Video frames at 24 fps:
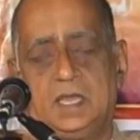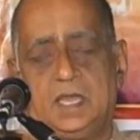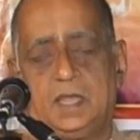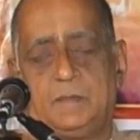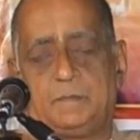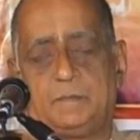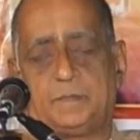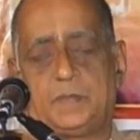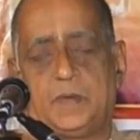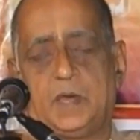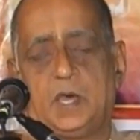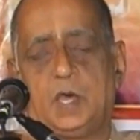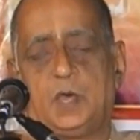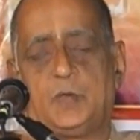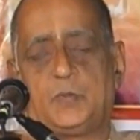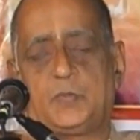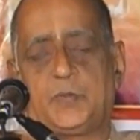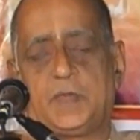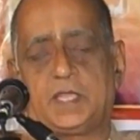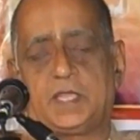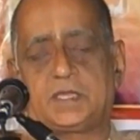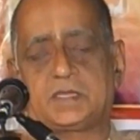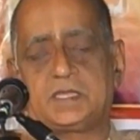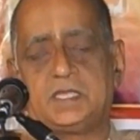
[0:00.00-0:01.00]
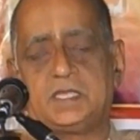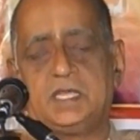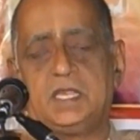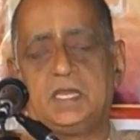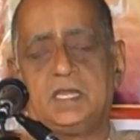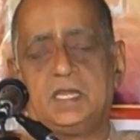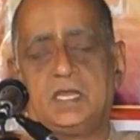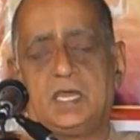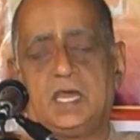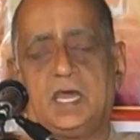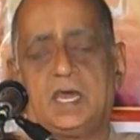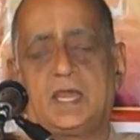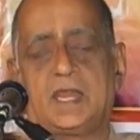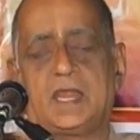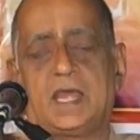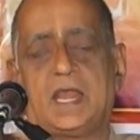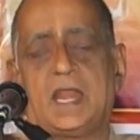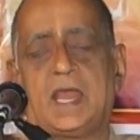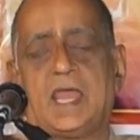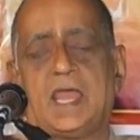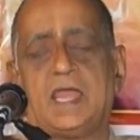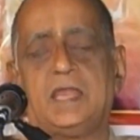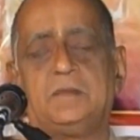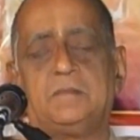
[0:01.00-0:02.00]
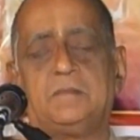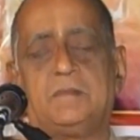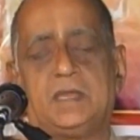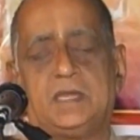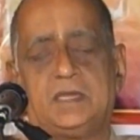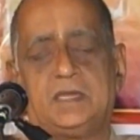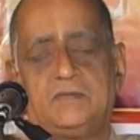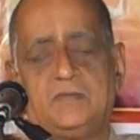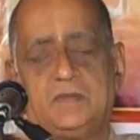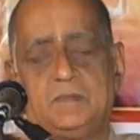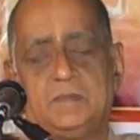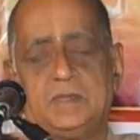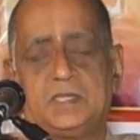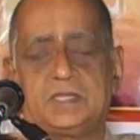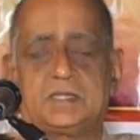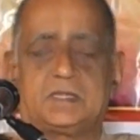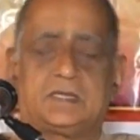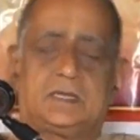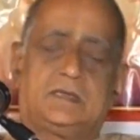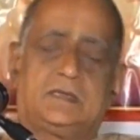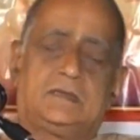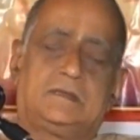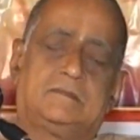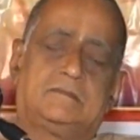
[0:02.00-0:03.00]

A perfect inner alignment, we may say.